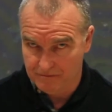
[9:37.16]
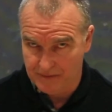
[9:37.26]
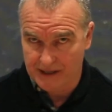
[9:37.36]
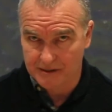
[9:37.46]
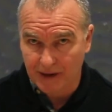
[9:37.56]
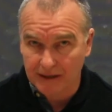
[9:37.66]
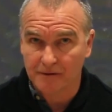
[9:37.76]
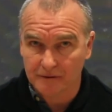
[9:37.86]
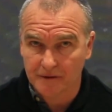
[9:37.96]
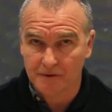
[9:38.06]
expand
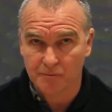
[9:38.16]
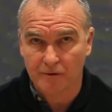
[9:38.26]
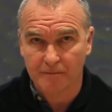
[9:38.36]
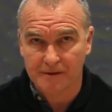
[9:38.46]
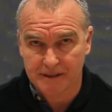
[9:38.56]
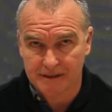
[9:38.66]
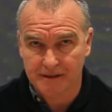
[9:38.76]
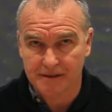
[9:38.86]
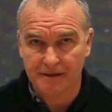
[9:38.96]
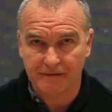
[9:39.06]
on those
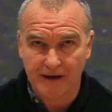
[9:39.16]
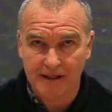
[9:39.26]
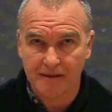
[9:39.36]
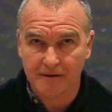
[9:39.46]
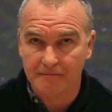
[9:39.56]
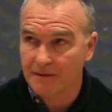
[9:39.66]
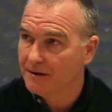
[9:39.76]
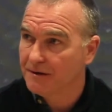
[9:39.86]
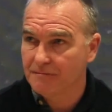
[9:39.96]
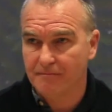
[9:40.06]
propositions, defend them,
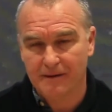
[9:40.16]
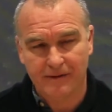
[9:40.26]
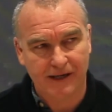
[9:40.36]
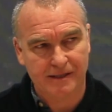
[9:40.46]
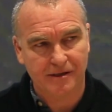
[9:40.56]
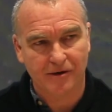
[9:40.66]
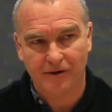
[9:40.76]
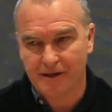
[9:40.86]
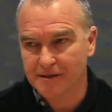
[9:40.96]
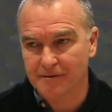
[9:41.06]
maybe ask
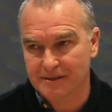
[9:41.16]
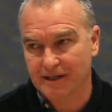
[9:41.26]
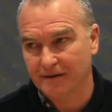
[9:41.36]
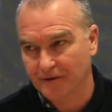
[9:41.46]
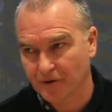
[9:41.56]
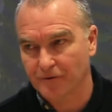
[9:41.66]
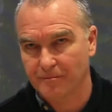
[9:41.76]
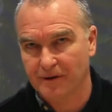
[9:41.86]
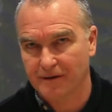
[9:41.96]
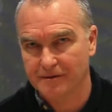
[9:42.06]
colleagues who are standing in another
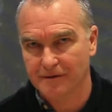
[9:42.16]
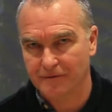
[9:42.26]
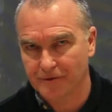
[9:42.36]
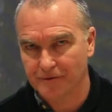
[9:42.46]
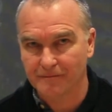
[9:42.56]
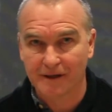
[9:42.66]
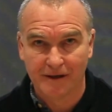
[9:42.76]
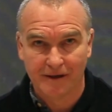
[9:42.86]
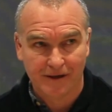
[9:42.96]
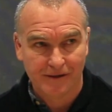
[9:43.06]
part of the room
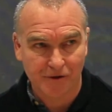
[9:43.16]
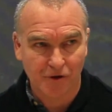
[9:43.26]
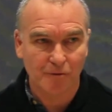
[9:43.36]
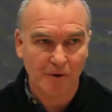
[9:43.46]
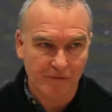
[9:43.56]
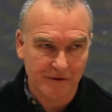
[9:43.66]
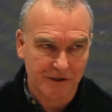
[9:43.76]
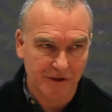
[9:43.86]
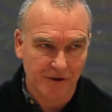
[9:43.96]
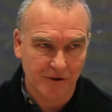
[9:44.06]
to come over to
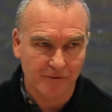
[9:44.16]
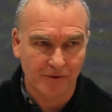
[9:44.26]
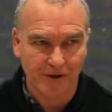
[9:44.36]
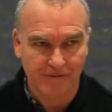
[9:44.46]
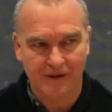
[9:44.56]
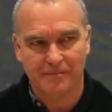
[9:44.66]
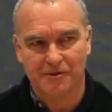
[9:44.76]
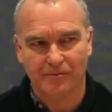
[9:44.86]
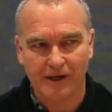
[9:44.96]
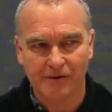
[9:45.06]
you, or if they
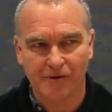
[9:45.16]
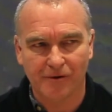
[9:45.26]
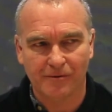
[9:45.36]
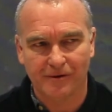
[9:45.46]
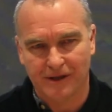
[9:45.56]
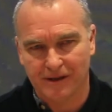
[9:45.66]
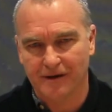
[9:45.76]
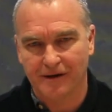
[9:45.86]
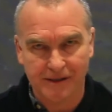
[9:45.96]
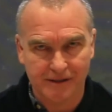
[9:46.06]
persuade you that
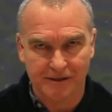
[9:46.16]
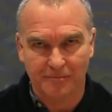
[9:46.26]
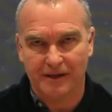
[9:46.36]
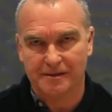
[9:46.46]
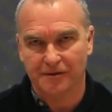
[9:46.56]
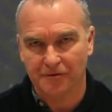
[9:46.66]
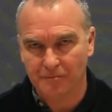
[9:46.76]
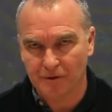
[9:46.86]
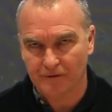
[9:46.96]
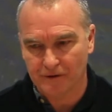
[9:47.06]
their idea is better, you
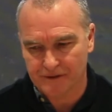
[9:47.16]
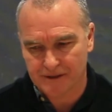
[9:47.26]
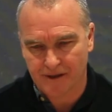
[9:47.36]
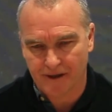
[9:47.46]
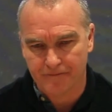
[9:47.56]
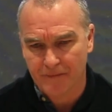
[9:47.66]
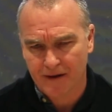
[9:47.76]
move over to them.